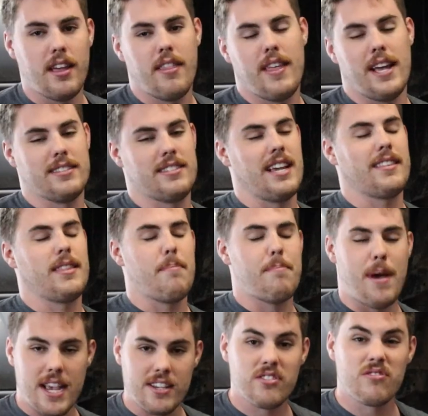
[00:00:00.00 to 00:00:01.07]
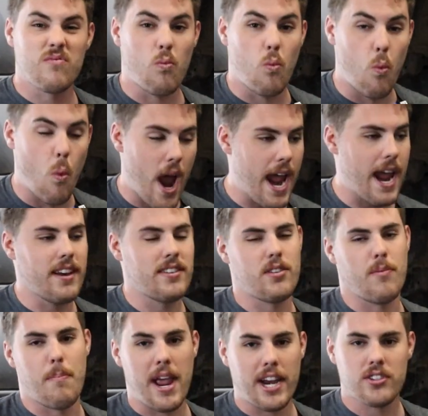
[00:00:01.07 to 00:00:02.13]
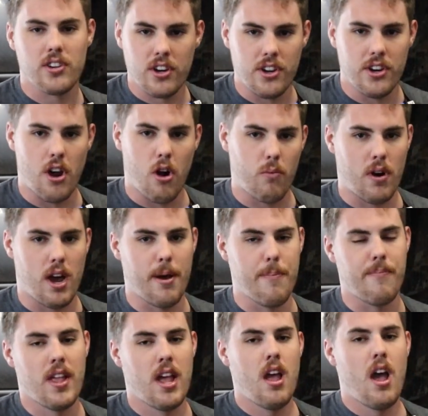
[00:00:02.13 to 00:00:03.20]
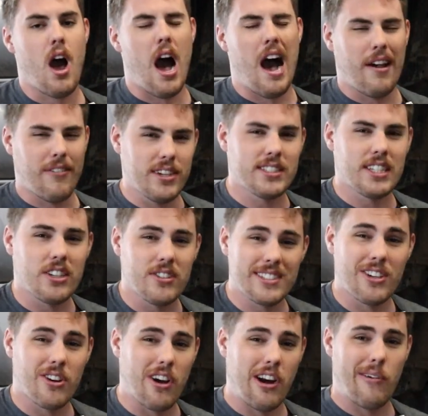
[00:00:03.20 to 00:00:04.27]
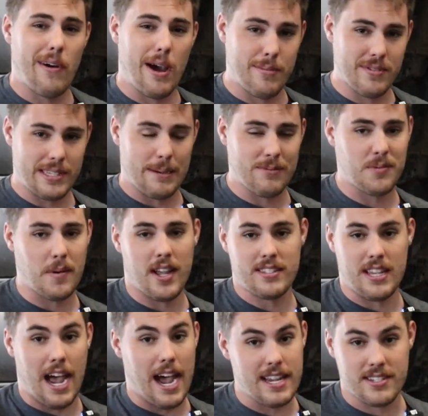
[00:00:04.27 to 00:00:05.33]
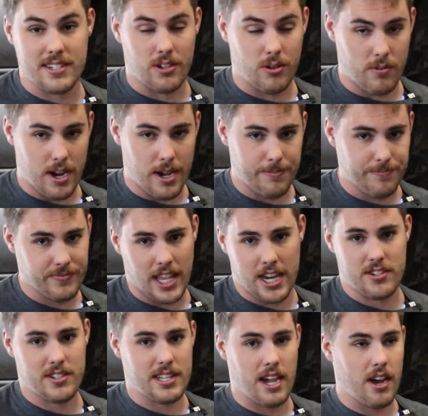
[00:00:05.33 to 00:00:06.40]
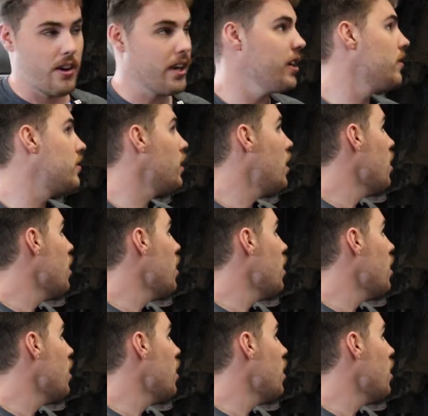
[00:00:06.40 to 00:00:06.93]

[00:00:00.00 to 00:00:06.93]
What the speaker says: it. That's like the best way to make sure you don't rub. Obviously you're still gonna rub in some spots, I still rub, that's just how it is.